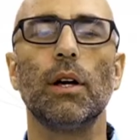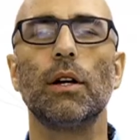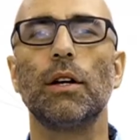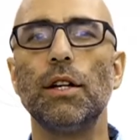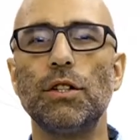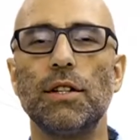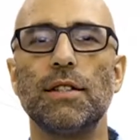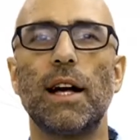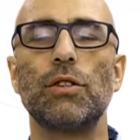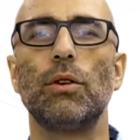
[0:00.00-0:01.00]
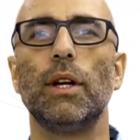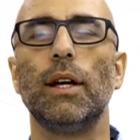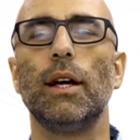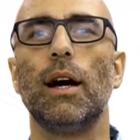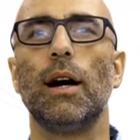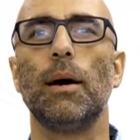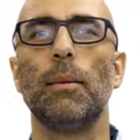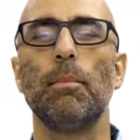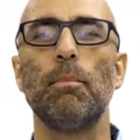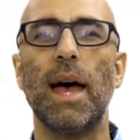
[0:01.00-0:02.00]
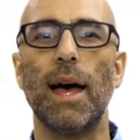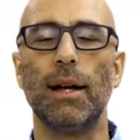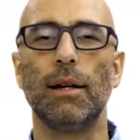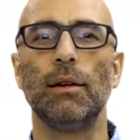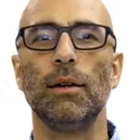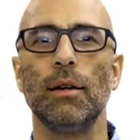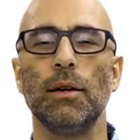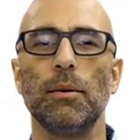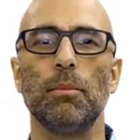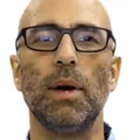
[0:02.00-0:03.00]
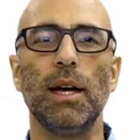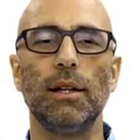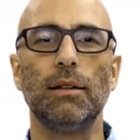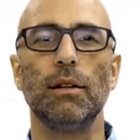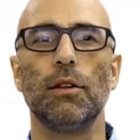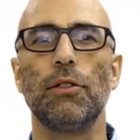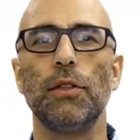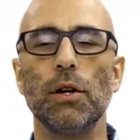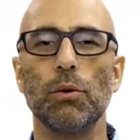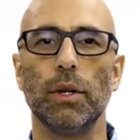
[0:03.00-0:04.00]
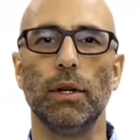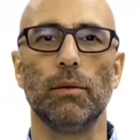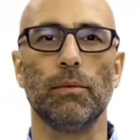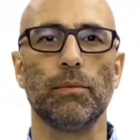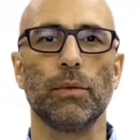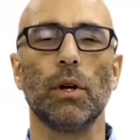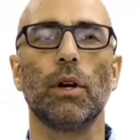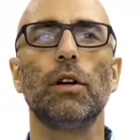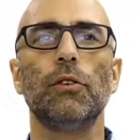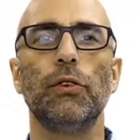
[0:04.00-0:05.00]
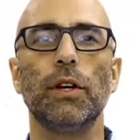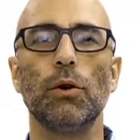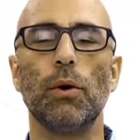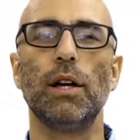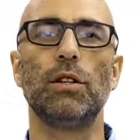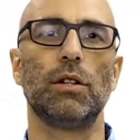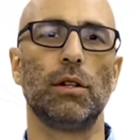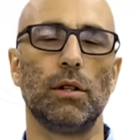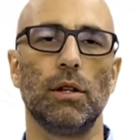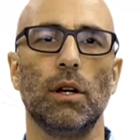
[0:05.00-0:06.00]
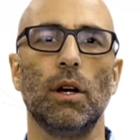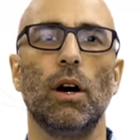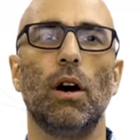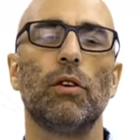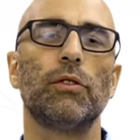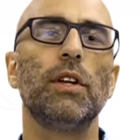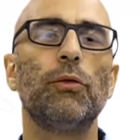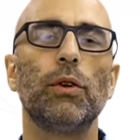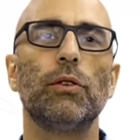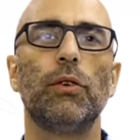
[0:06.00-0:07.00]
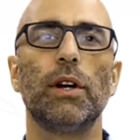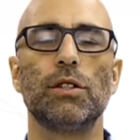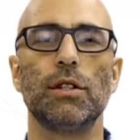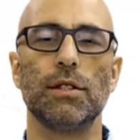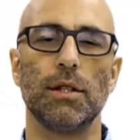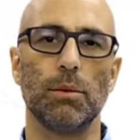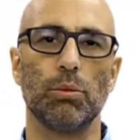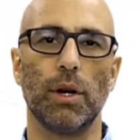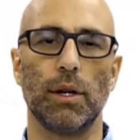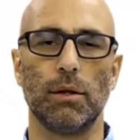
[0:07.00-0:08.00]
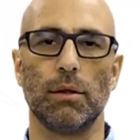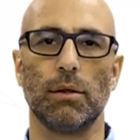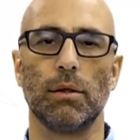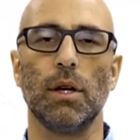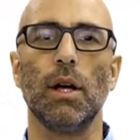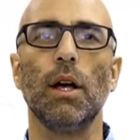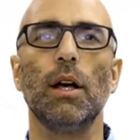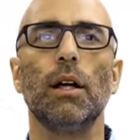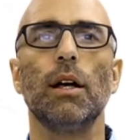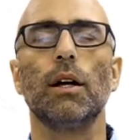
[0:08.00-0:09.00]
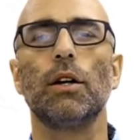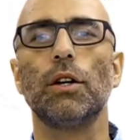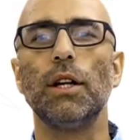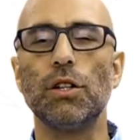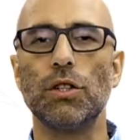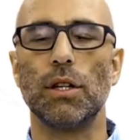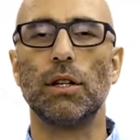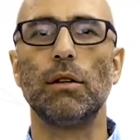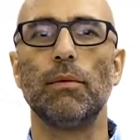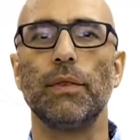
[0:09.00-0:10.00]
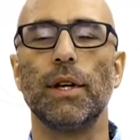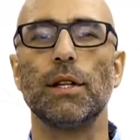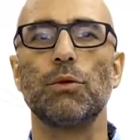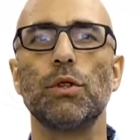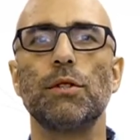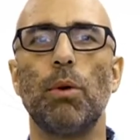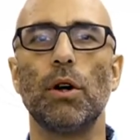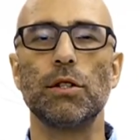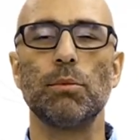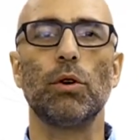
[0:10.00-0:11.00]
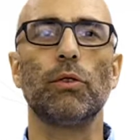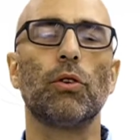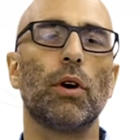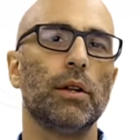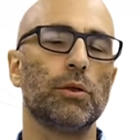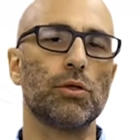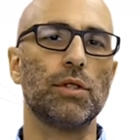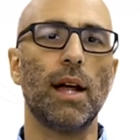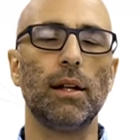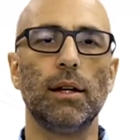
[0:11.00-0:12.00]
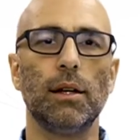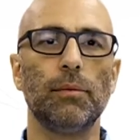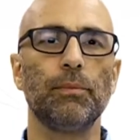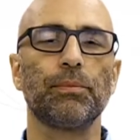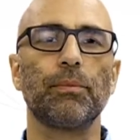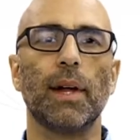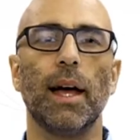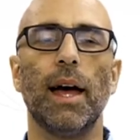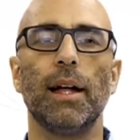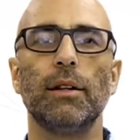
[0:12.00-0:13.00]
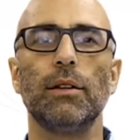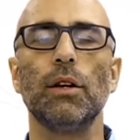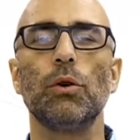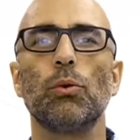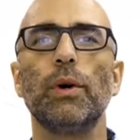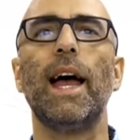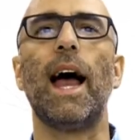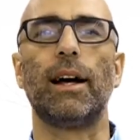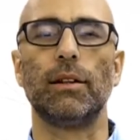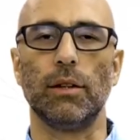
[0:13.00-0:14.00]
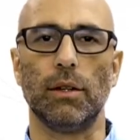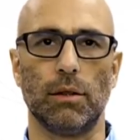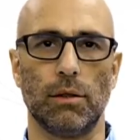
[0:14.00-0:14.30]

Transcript: Cognition is actually a man-made theory, configuration of different functions in the brain. Cognition is responsible for understanding and reacting